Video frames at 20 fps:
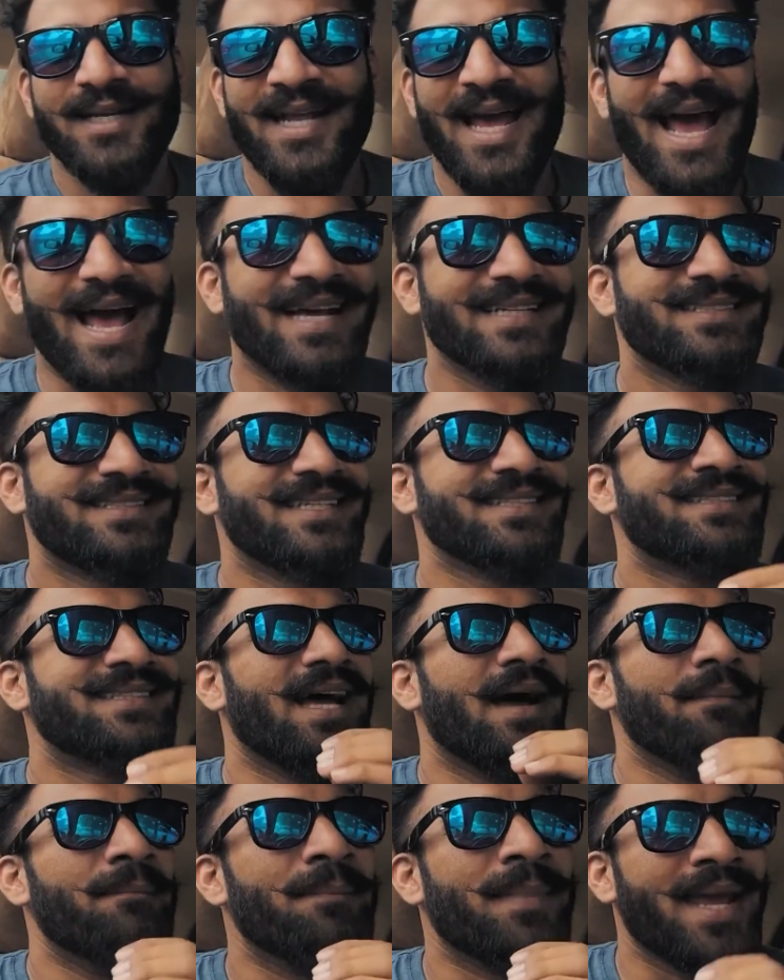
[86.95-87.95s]
has this
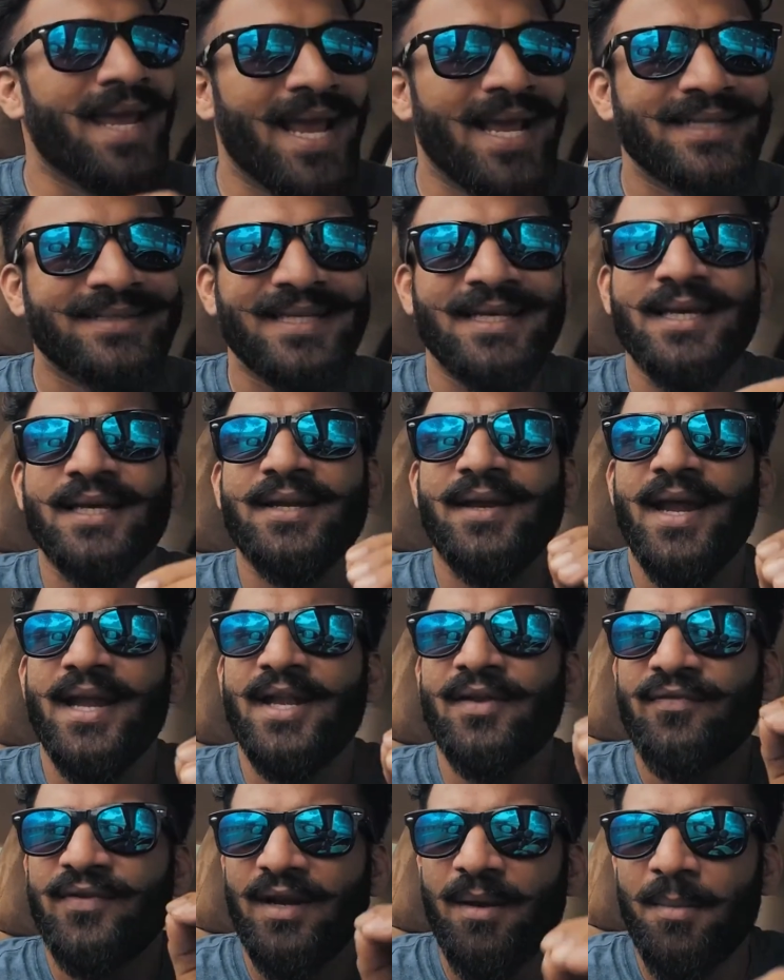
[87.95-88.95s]
amazing
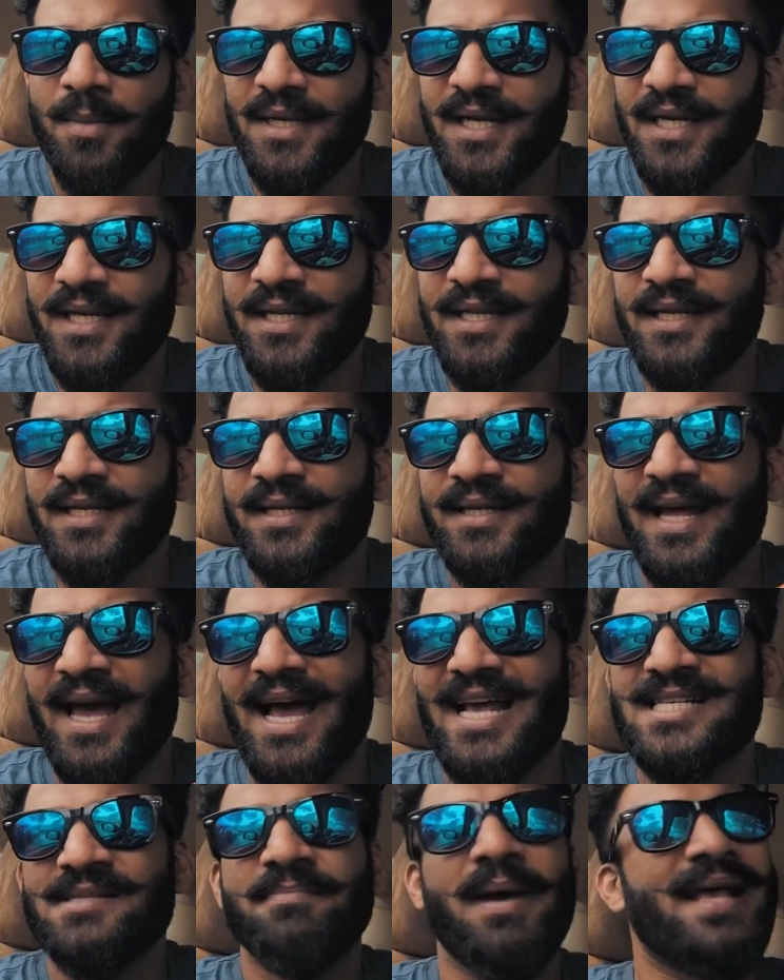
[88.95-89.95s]
creative community, it
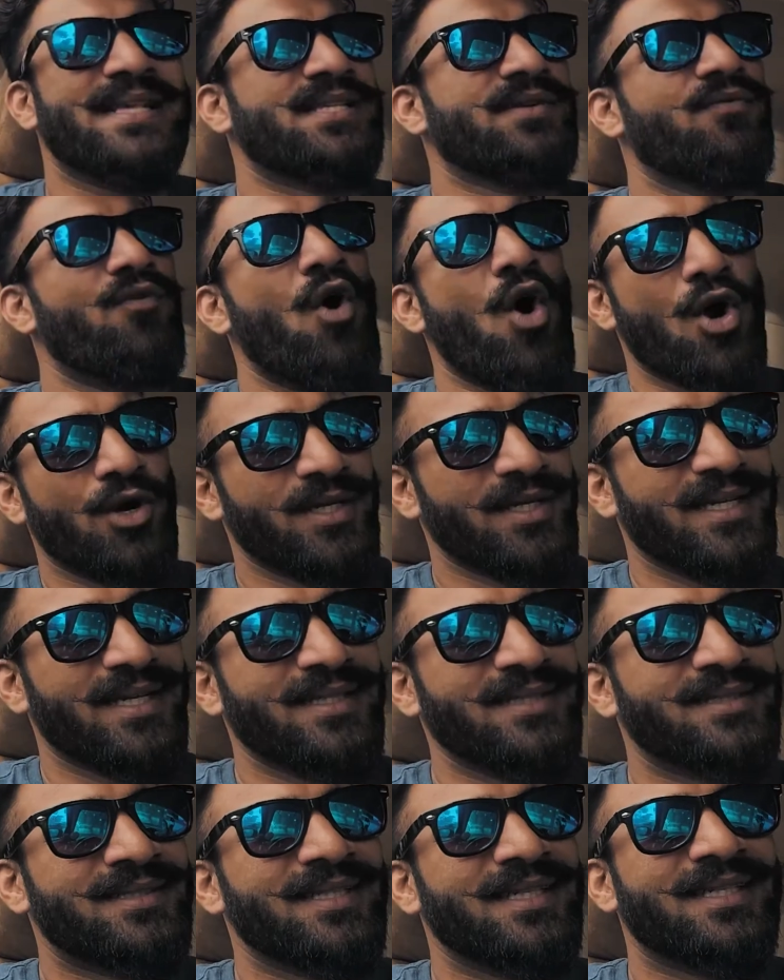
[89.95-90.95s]
has massive
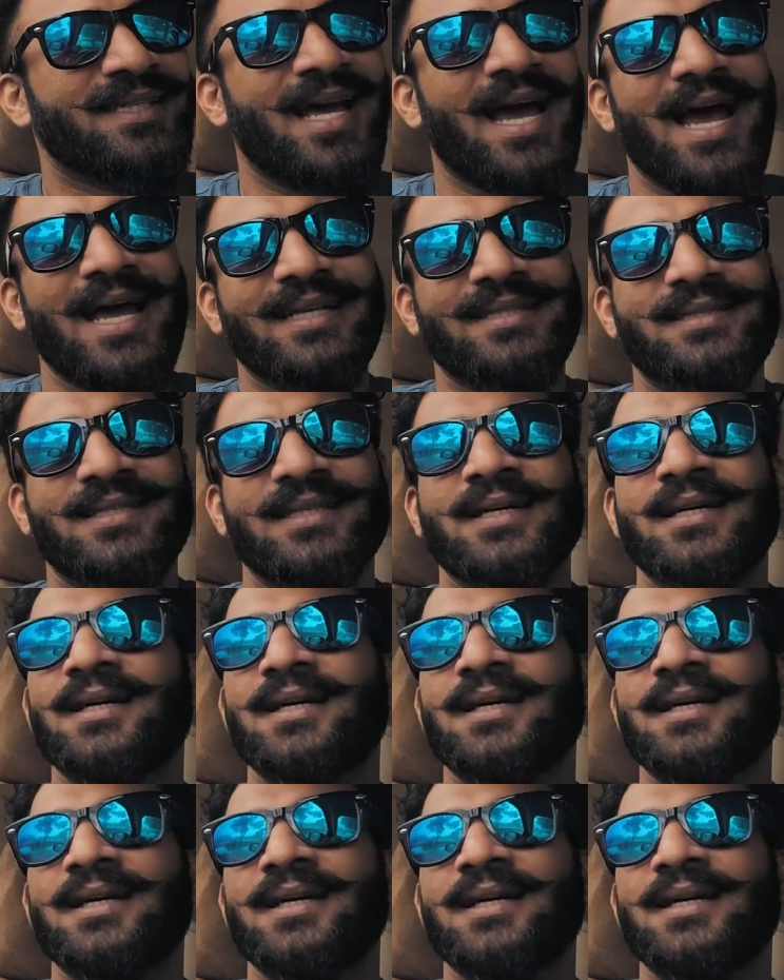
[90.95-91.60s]
audience, it has.